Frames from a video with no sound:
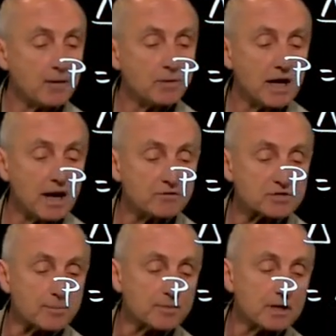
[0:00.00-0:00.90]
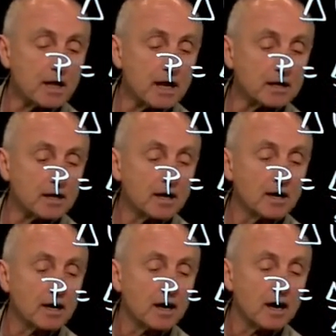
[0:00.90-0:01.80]
and we have something like
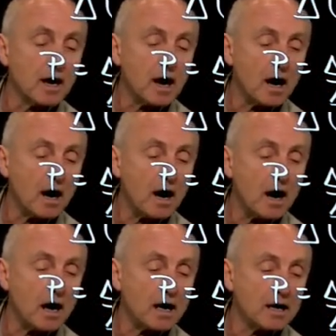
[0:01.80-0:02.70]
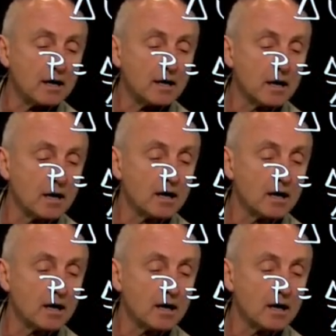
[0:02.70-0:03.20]
I